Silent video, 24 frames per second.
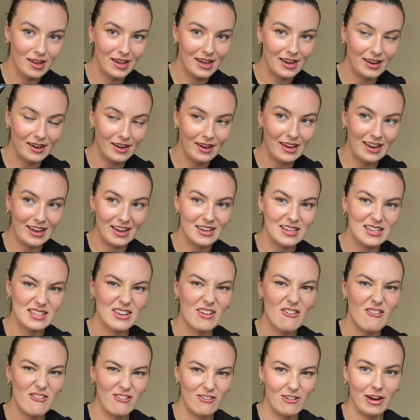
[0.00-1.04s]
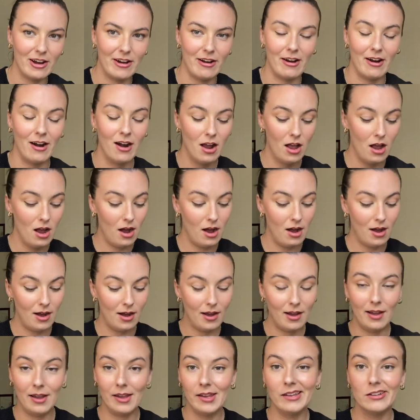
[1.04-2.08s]
It is fire.
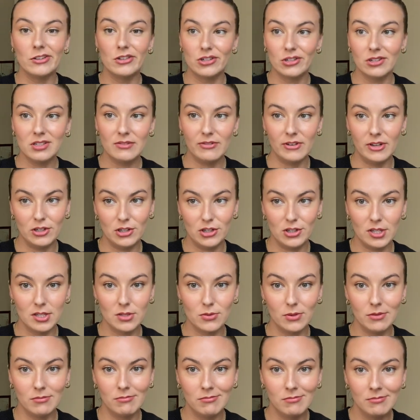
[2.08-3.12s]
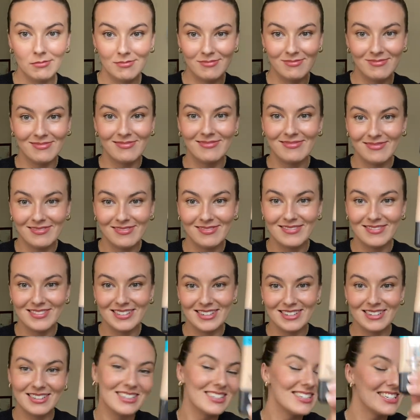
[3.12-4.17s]
I just finished this one,
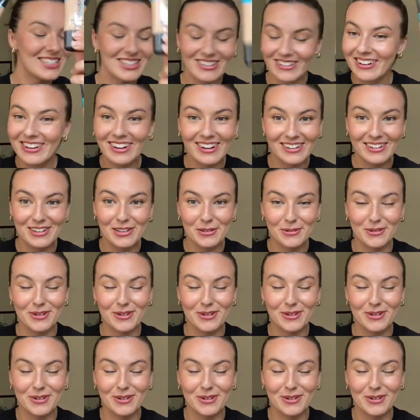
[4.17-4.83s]
so I got another